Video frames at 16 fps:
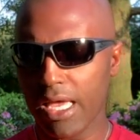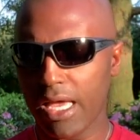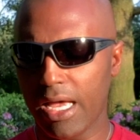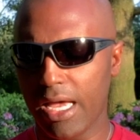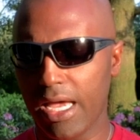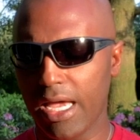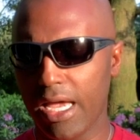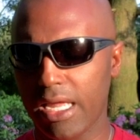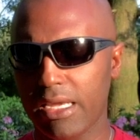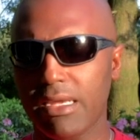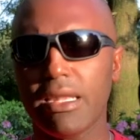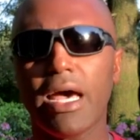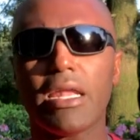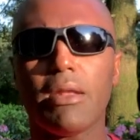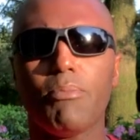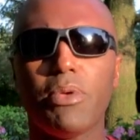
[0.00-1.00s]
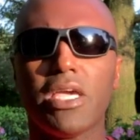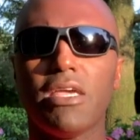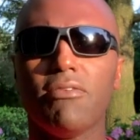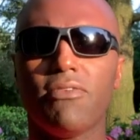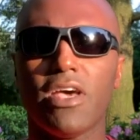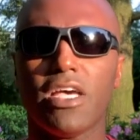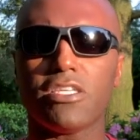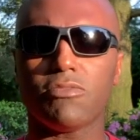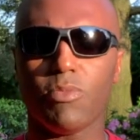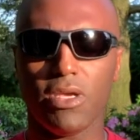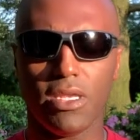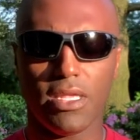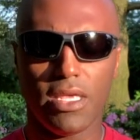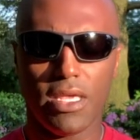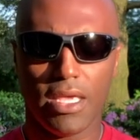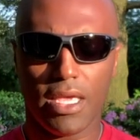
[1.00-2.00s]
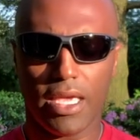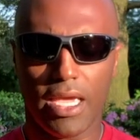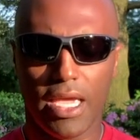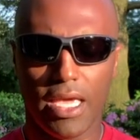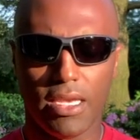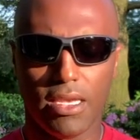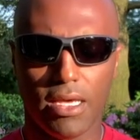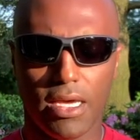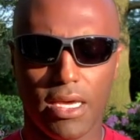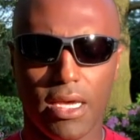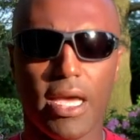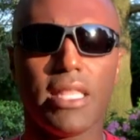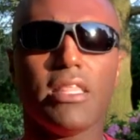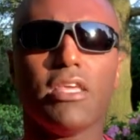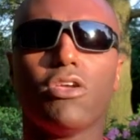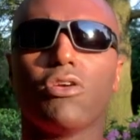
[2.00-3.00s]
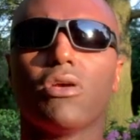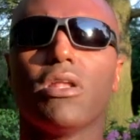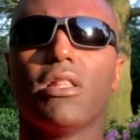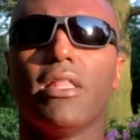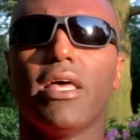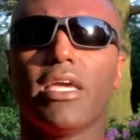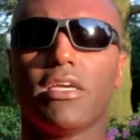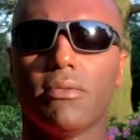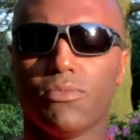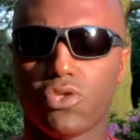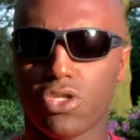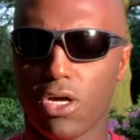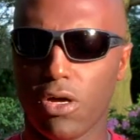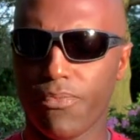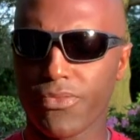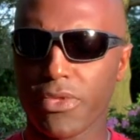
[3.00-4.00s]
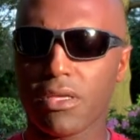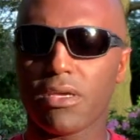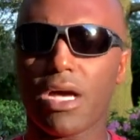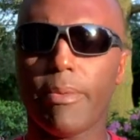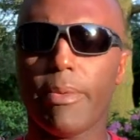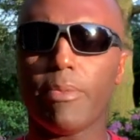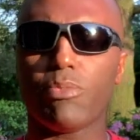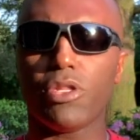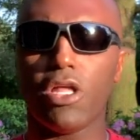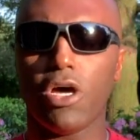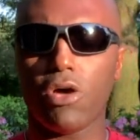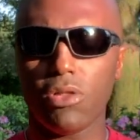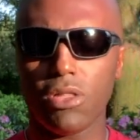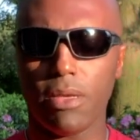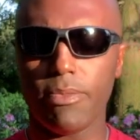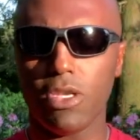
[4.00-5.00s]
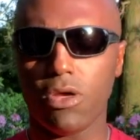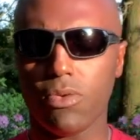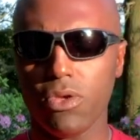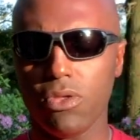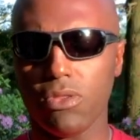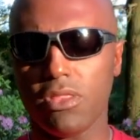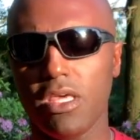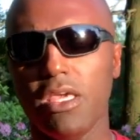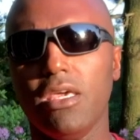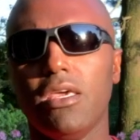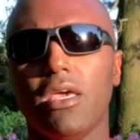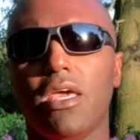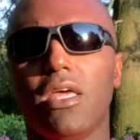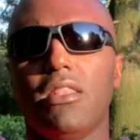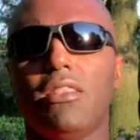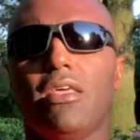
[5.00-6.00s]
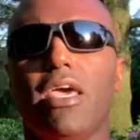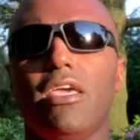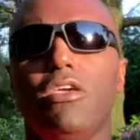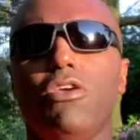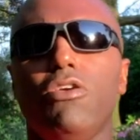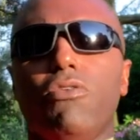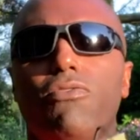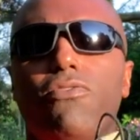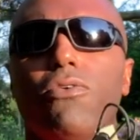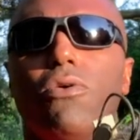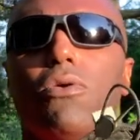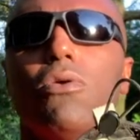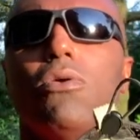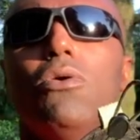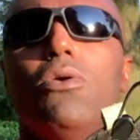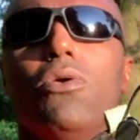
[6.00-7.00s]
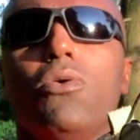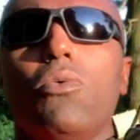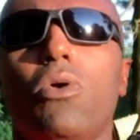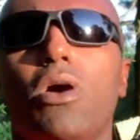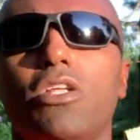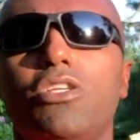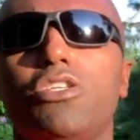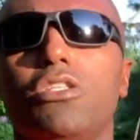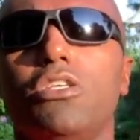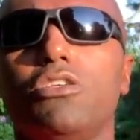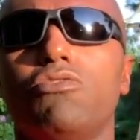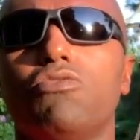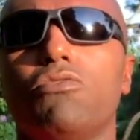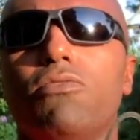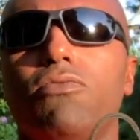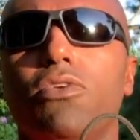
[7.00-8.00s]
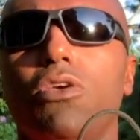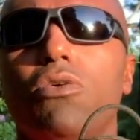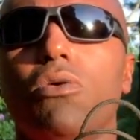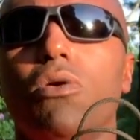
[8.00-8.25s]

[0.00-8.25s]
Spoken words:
and not a big investment. And I think you're going to like them. So comment below. Let me know what you think. And thank you for watching this review.